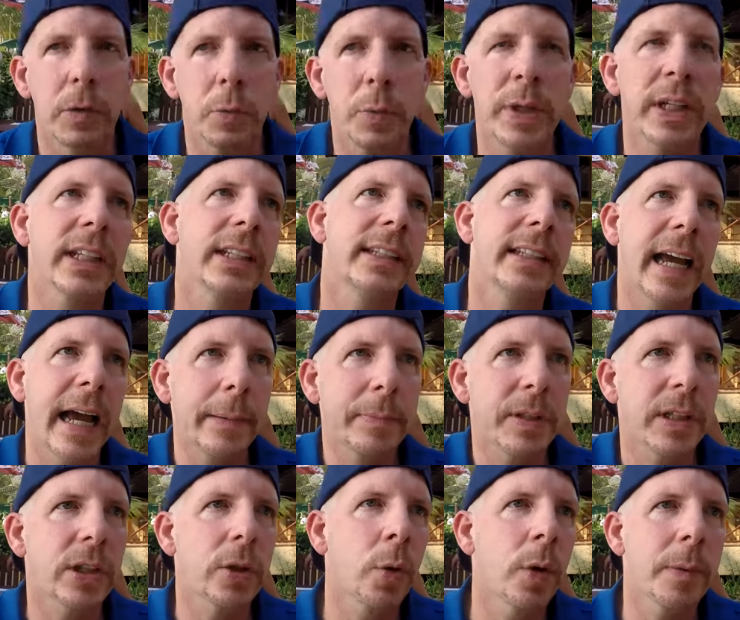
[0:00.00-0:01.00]

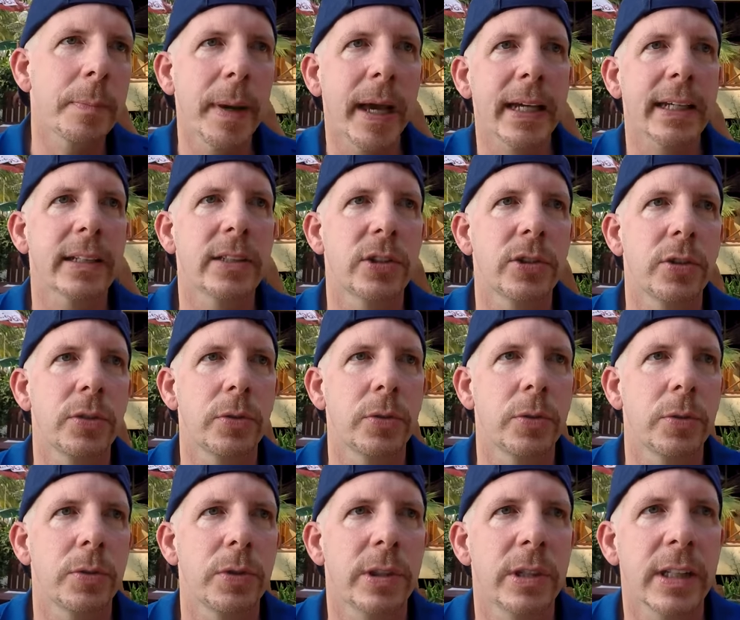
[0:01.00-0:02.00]
Readapting, going back into
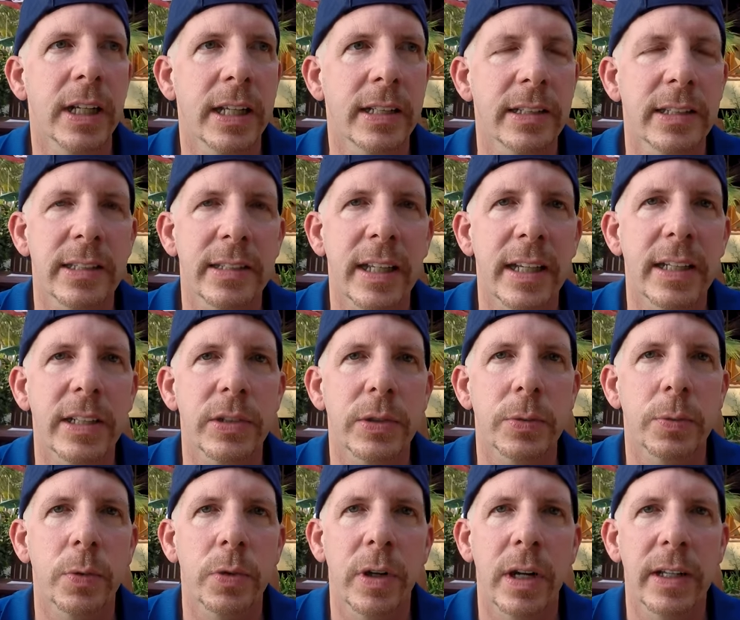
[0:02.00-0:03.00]
the United States
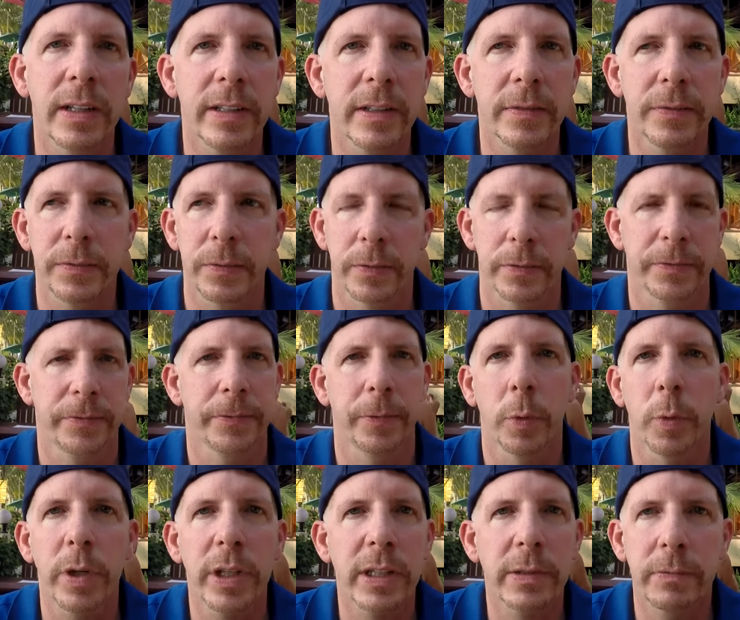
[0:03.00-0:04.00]
where I lived for
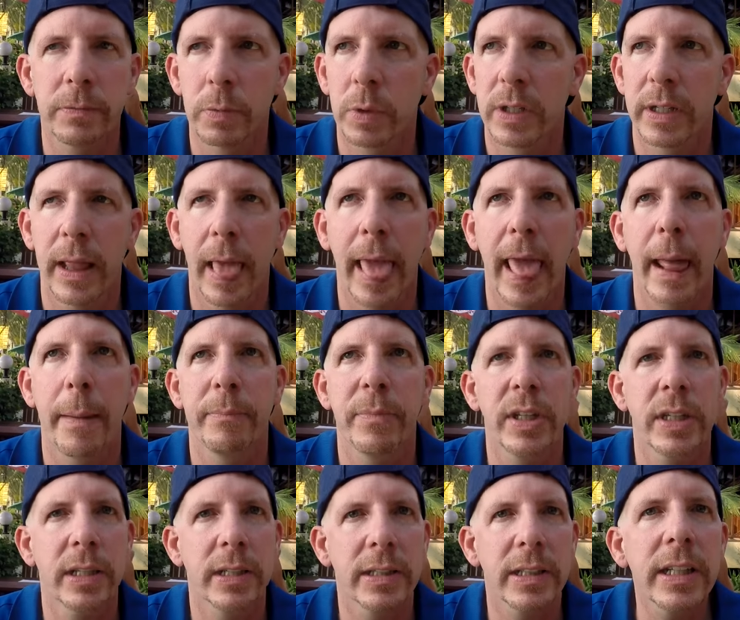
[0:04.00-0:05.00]
40
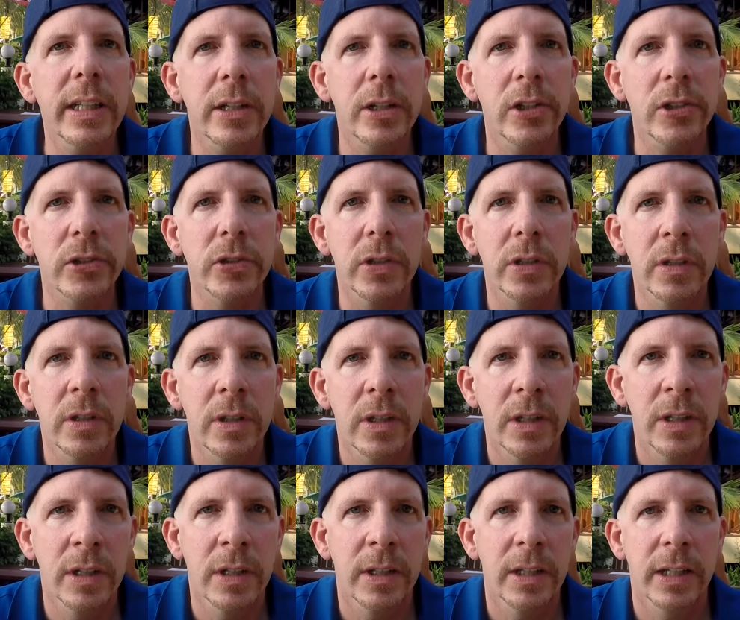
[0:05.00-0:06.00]
years,
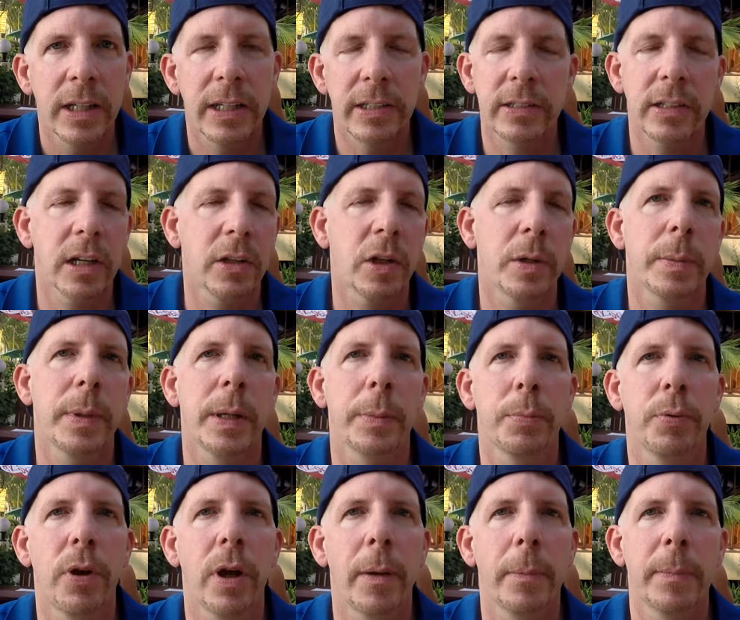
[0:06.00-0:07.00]
is not going to be a
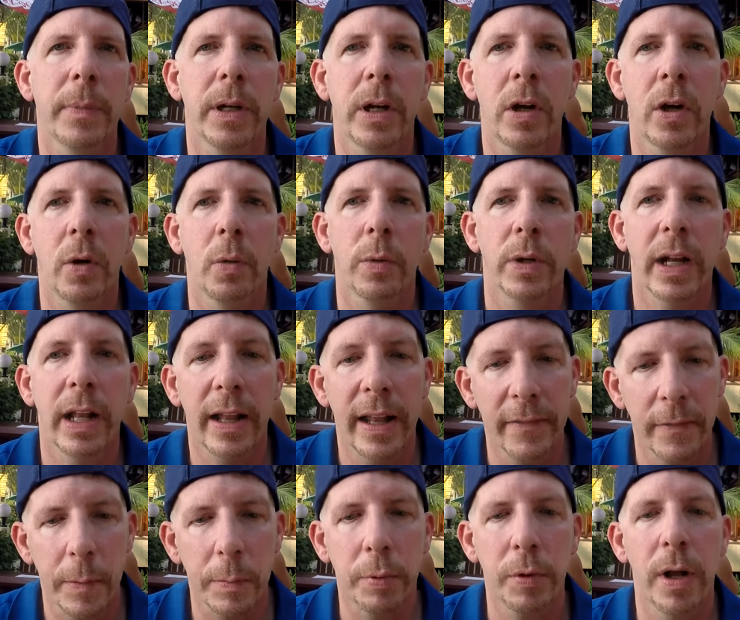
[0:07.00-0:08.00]
problem at all. What I'll
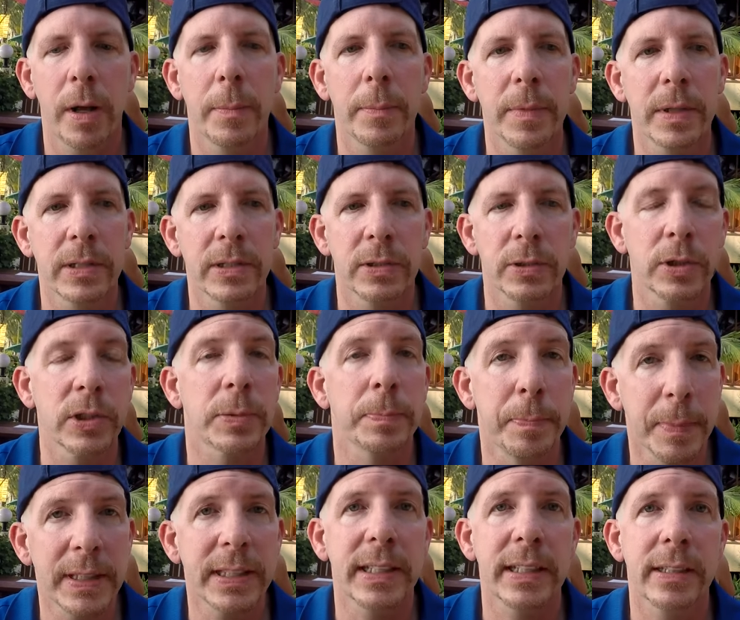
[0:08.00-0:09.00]
have a problem is just
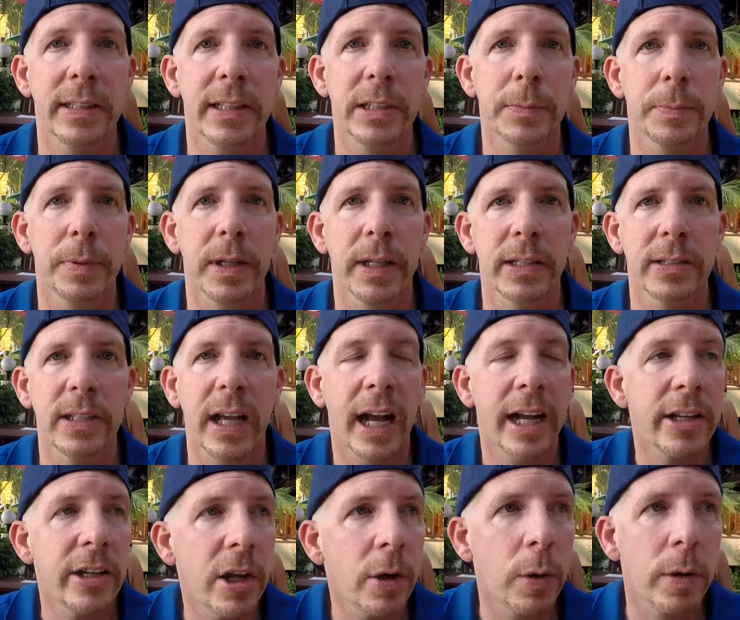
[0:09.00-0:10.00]
missing this place.
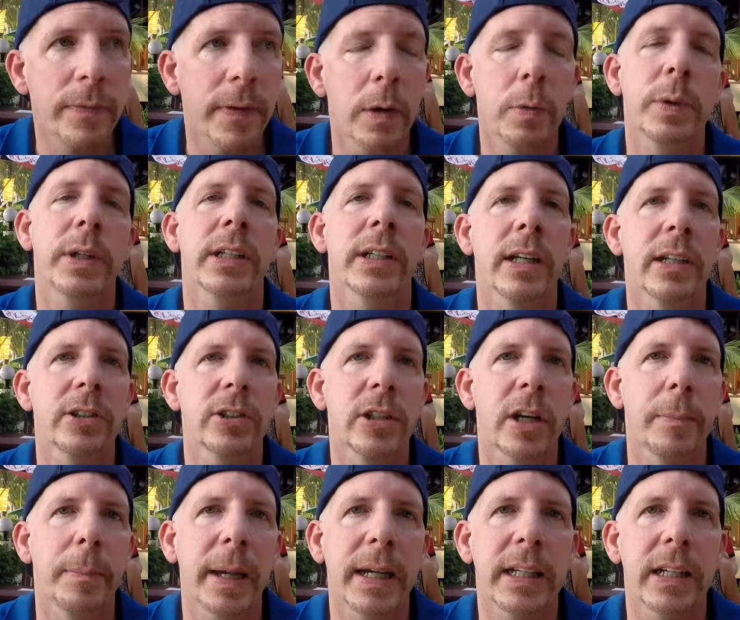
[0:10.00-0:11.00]
I know if I went and got a
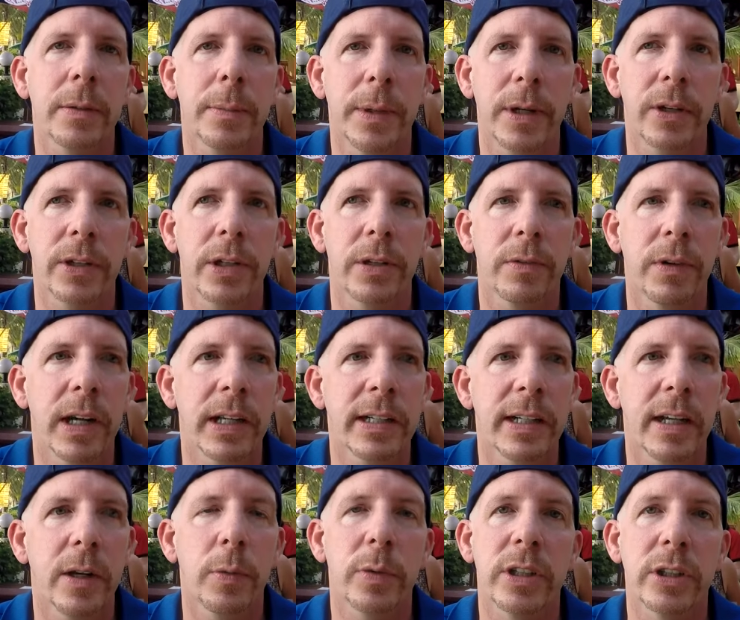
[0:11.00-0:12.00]
job back in America right
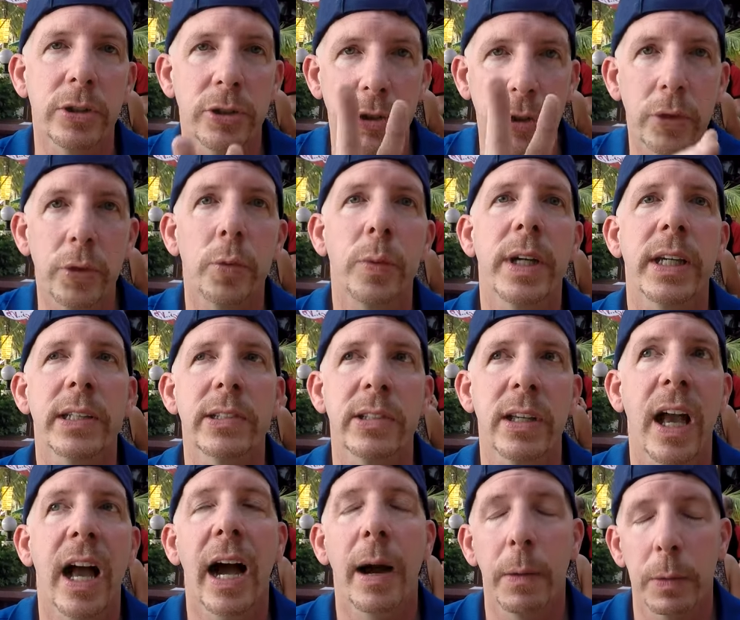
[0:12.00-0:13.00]
now, within 2 weeks,
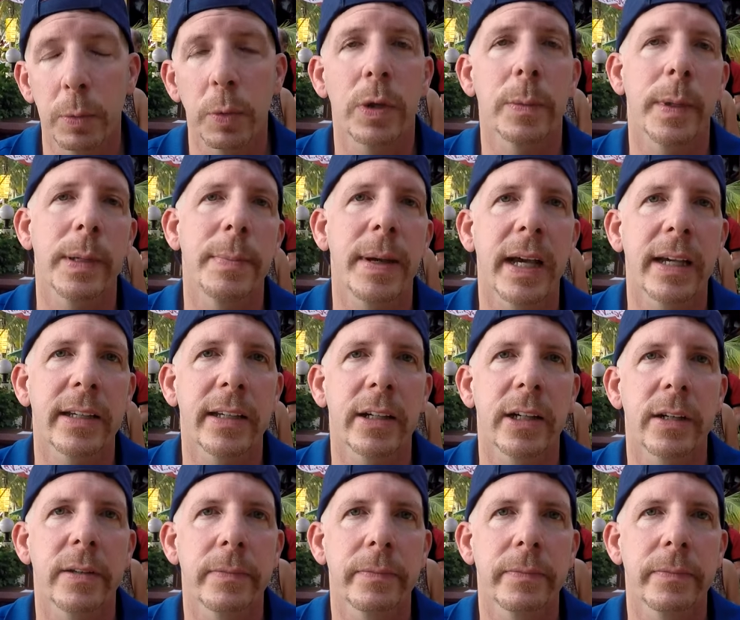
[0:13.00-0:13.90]
I would want to be back here.